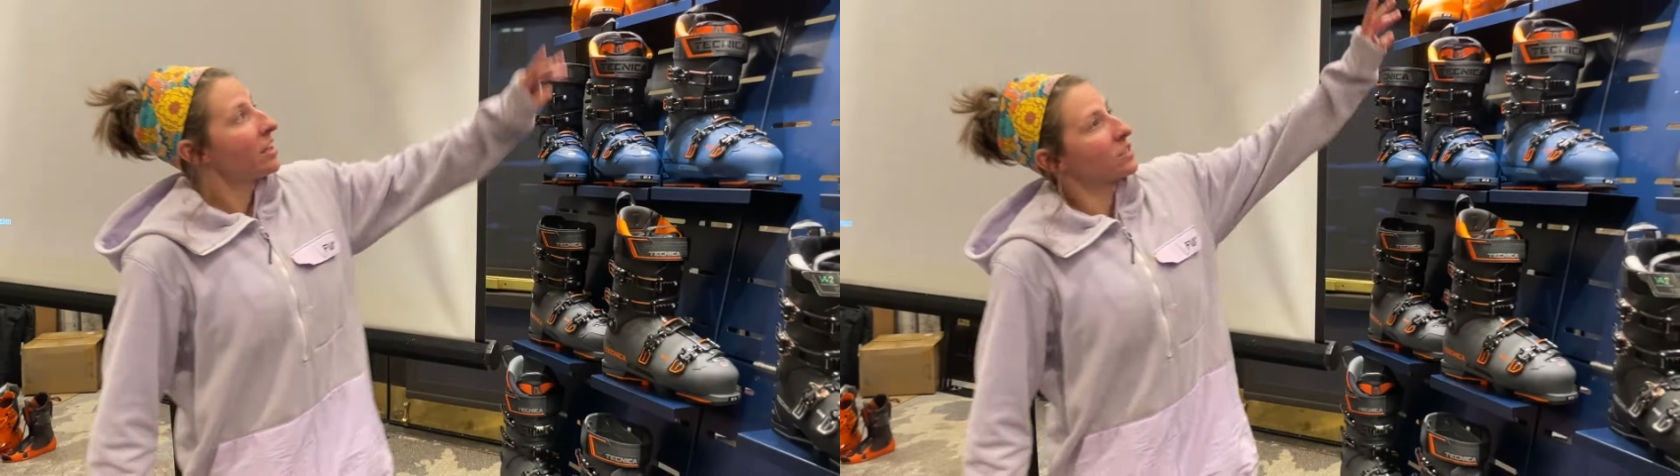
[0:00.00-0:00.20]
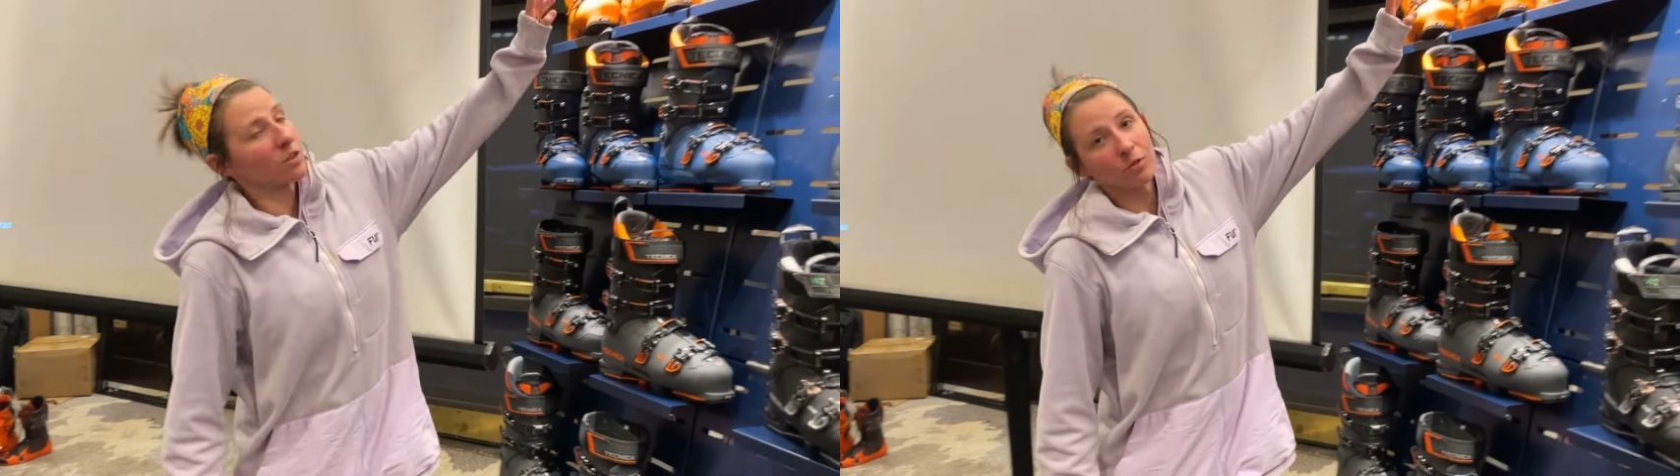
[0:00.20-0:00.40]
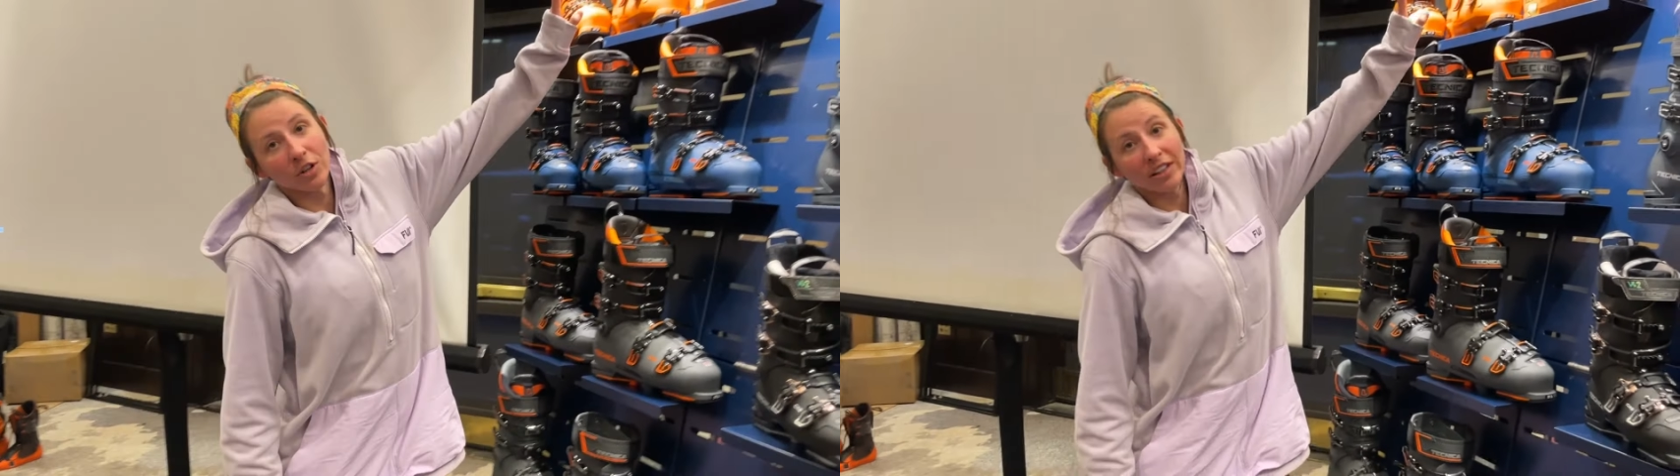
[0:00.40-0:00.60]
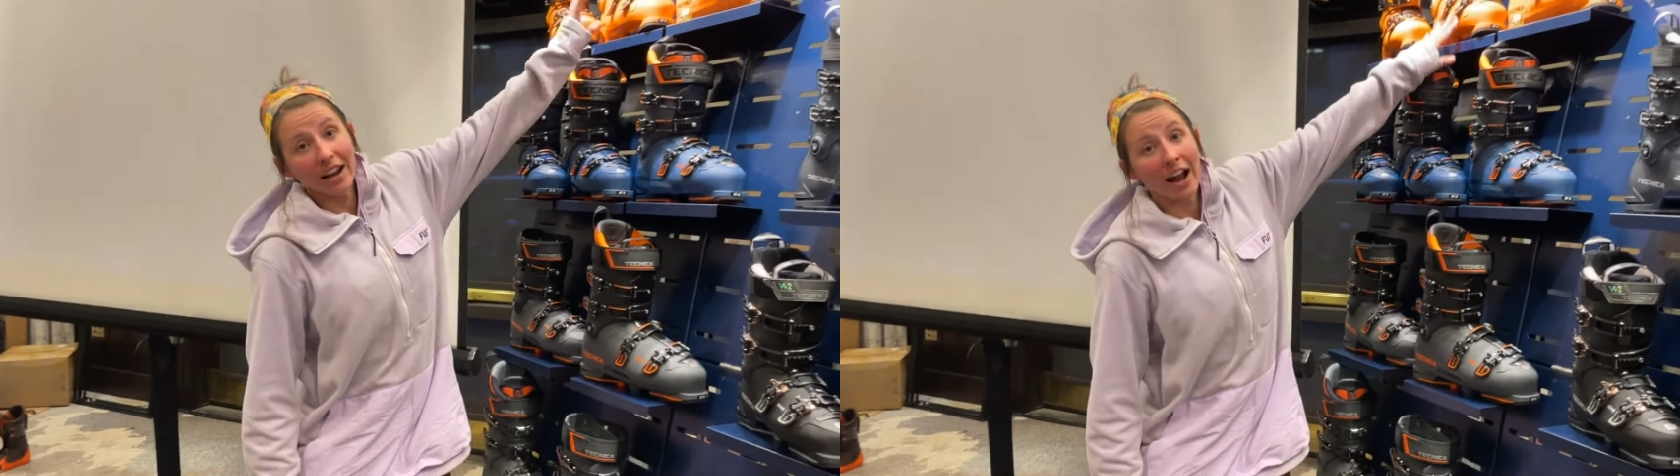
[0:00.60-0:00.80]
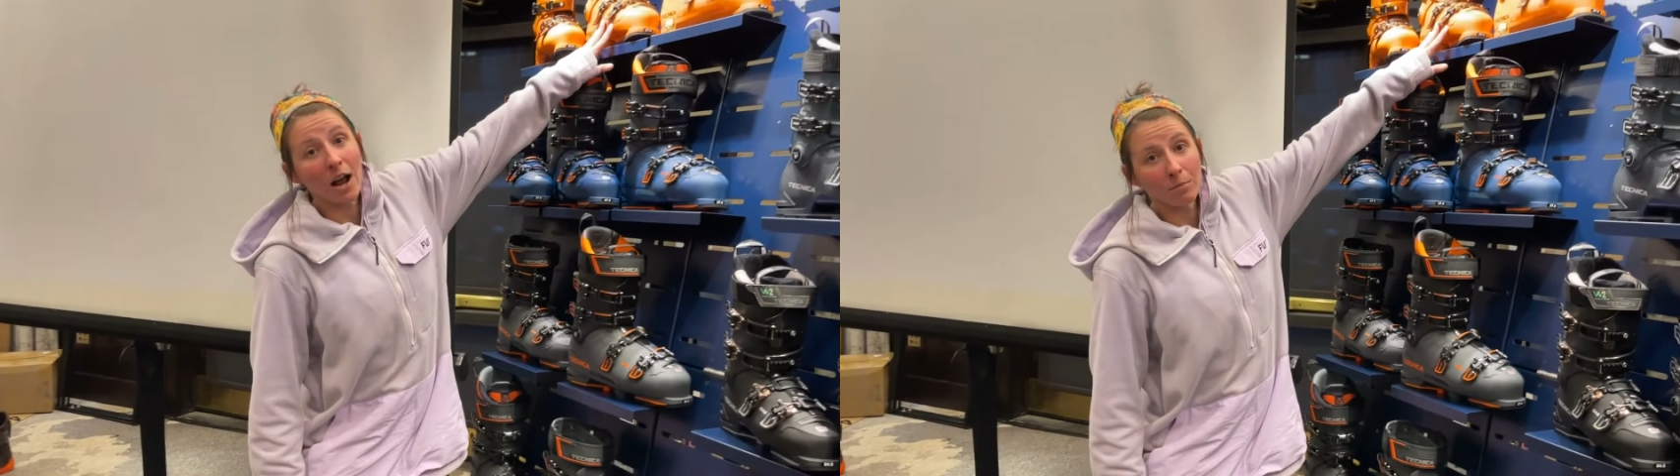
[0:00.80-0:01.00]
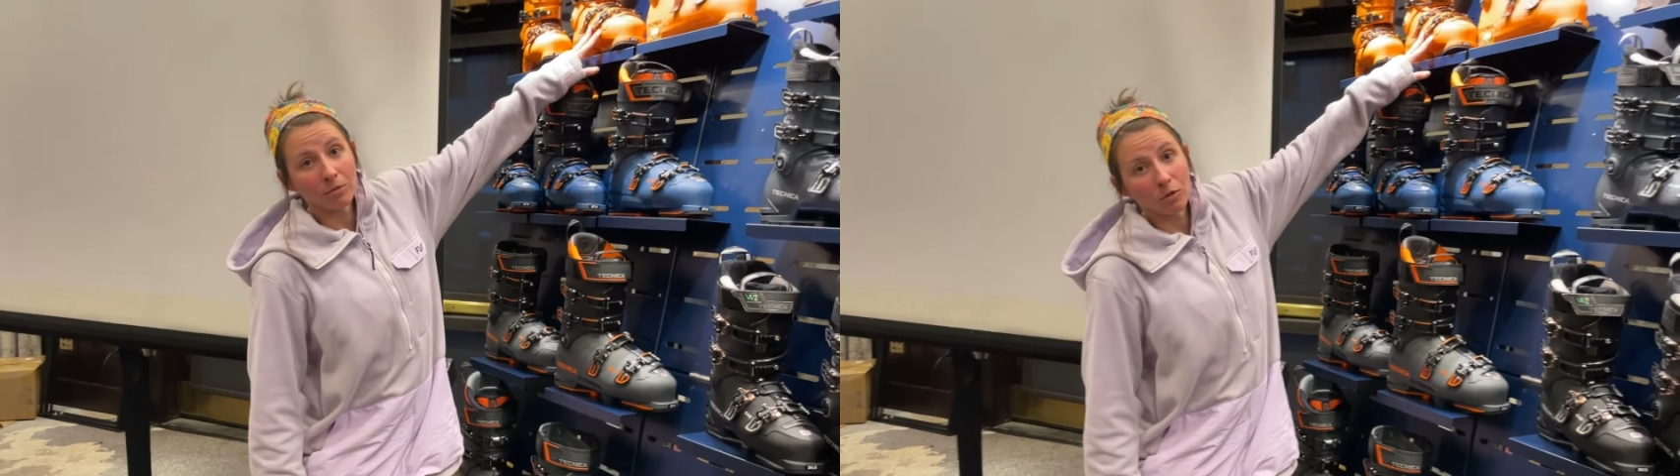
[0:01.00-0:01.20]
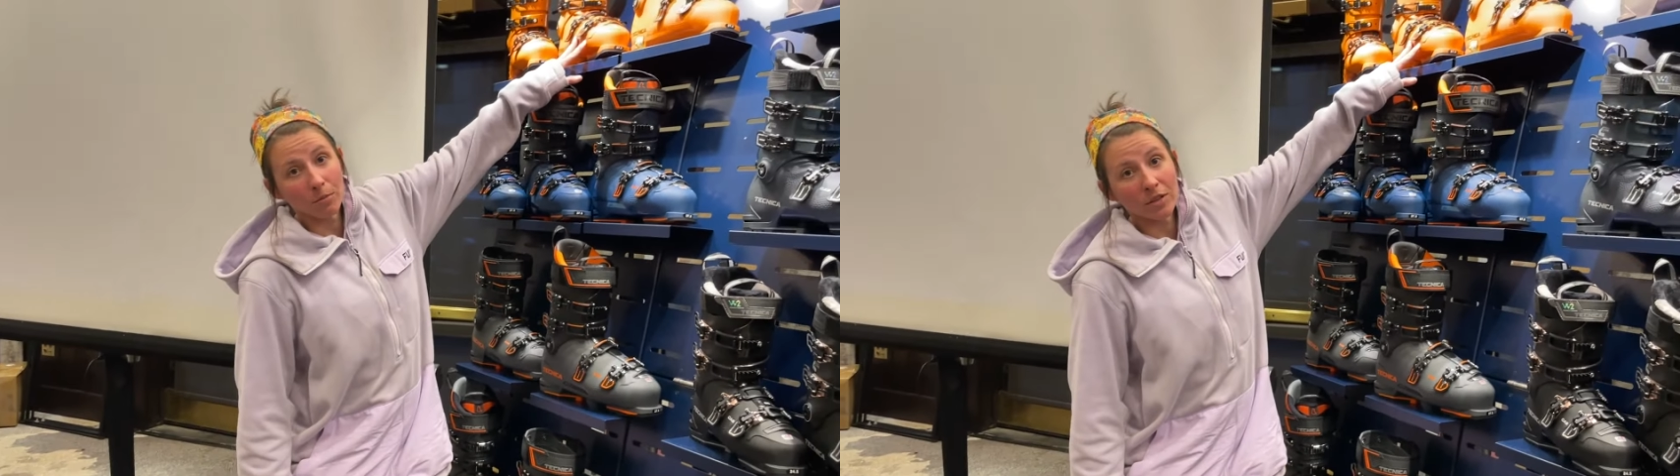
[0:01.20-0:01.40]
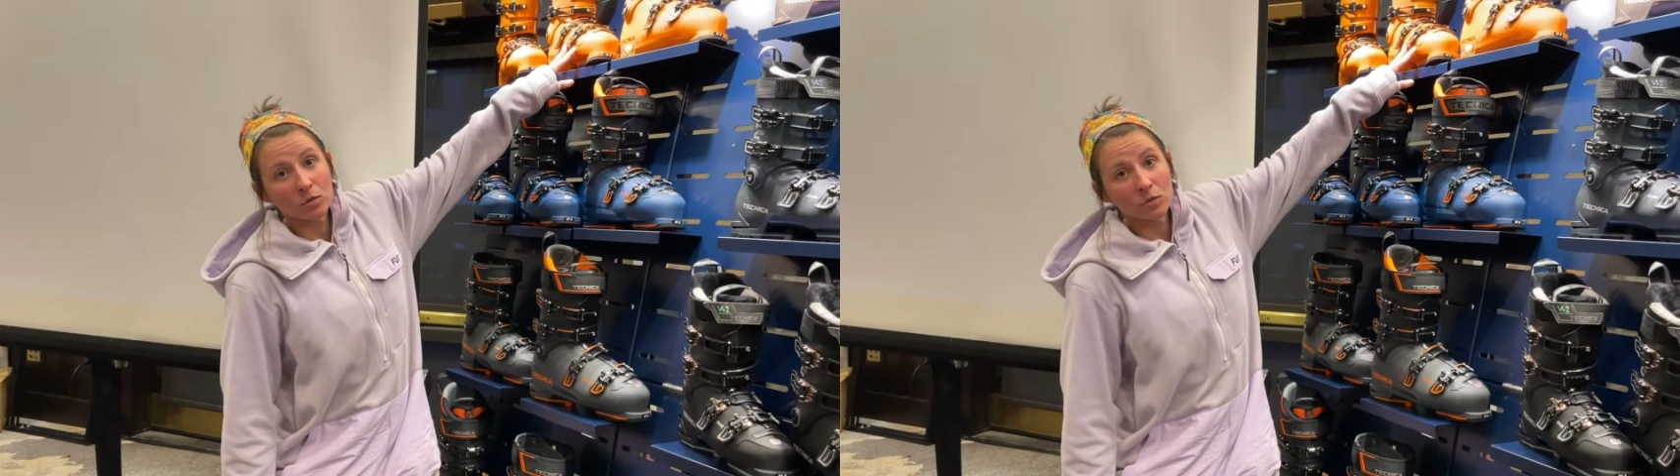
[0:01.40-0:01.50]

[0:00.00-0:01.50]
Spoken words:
So if you're in that high performance